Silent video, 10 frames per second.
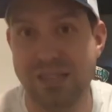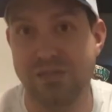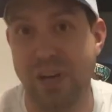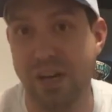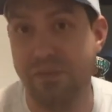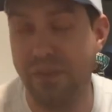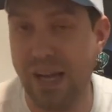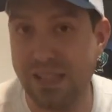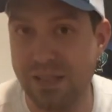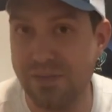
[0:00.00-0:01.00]
very
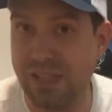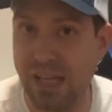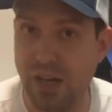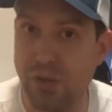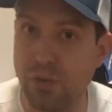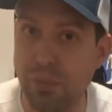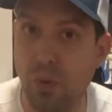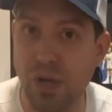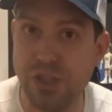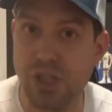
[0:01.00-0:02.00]
effective to get a
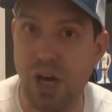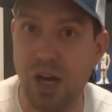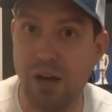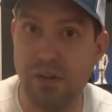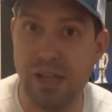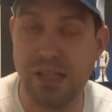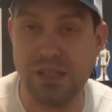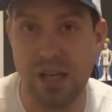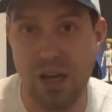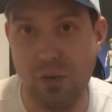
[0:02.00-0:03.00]
3-point shot off of
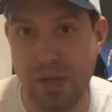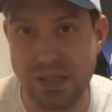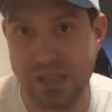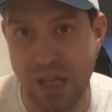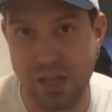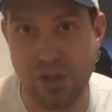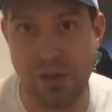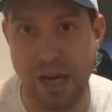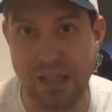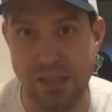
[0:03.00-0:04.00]
this when it's done
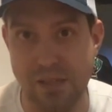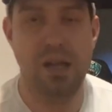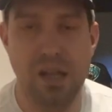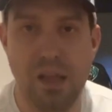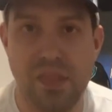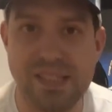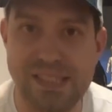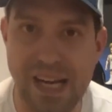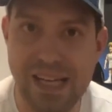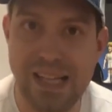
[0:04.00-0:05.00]
correctly. The
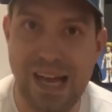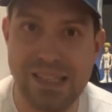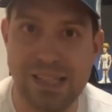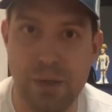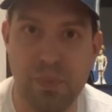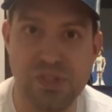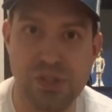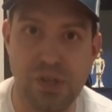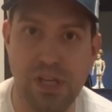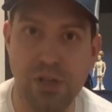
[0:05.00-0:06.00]
second last type of
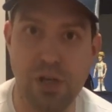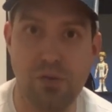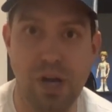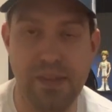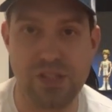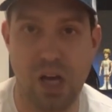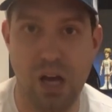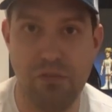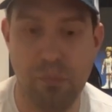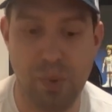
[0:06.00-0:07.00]
screen you can run that's
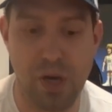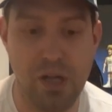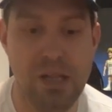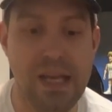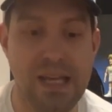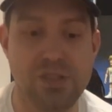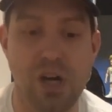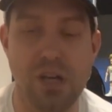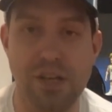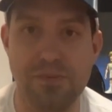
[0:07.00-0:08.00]
off the ball is
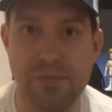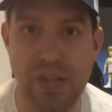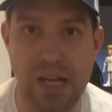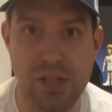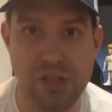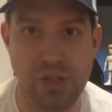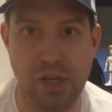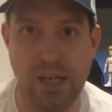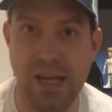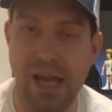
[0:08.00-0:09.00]
called a FLAIR
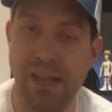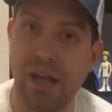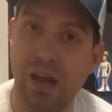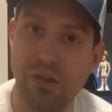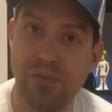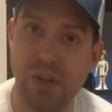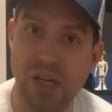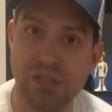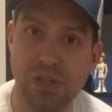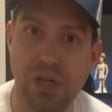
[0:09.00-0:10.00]
screen. And how the
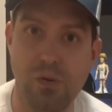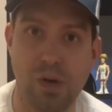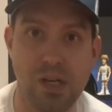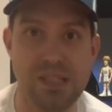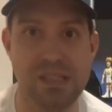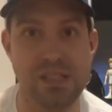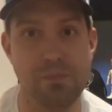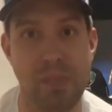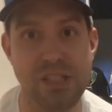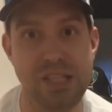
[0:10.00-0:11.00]
FLAIR screen works is
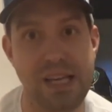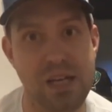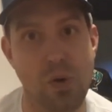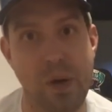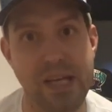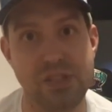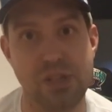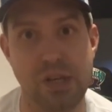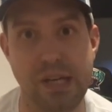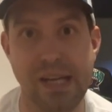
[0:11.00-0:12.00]
it's much like an away
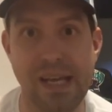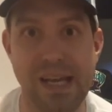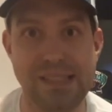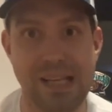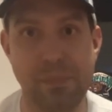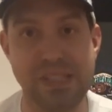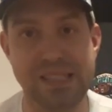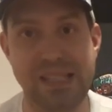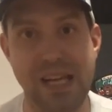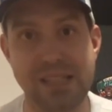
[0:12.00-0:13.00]
screen, except
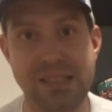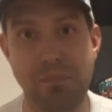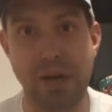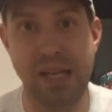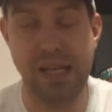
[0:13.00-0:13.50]
instead of somebody